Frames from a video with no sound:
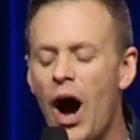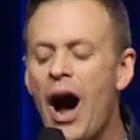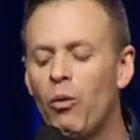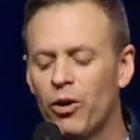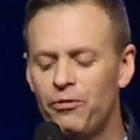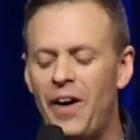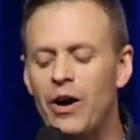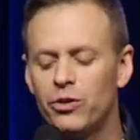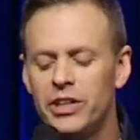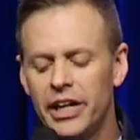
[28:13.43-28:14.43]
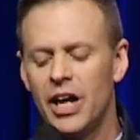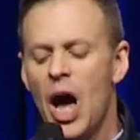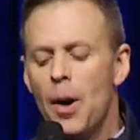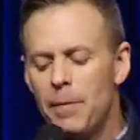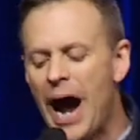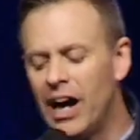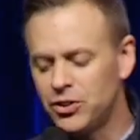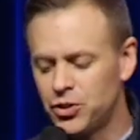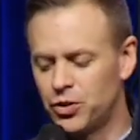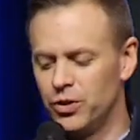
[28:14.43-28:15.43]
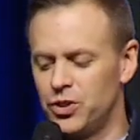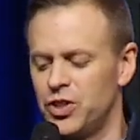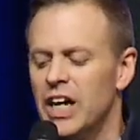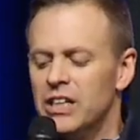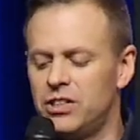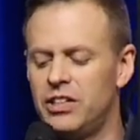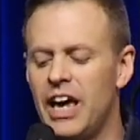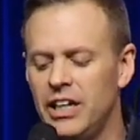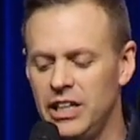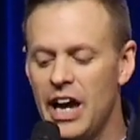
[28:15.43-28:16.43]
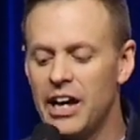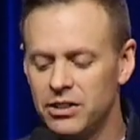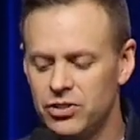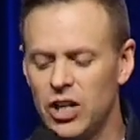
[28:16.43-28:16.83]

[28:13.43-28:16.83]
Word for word: our founding pastors said yes.